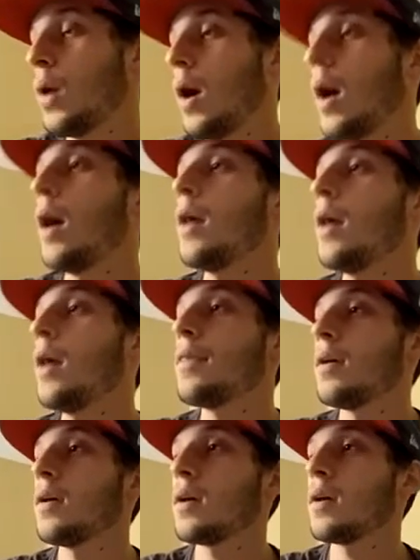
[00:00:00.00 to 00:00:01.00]
I
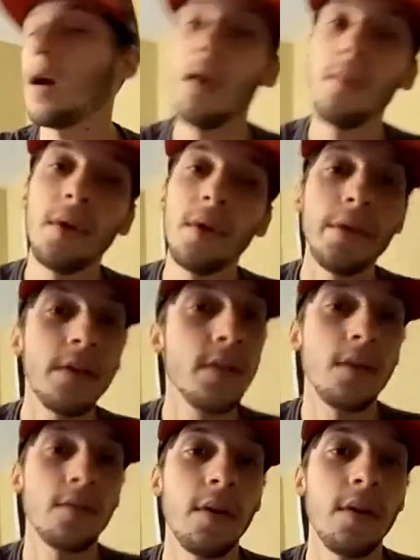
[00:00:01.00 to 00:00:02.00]
think Kyle Murray is
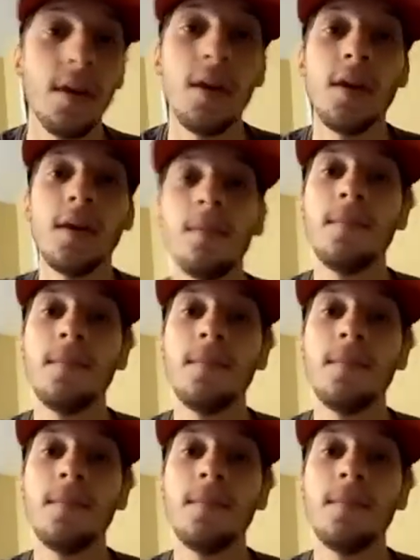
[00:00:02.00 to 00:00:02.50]
going to run it in.